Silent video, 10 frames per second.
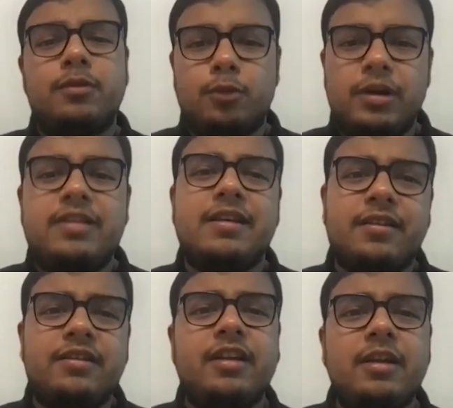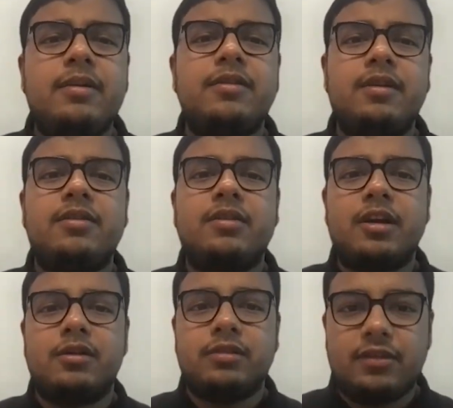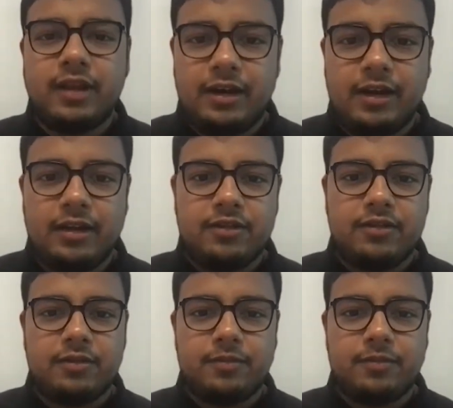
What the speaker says: Which essentially means they're sitting on the sidelines.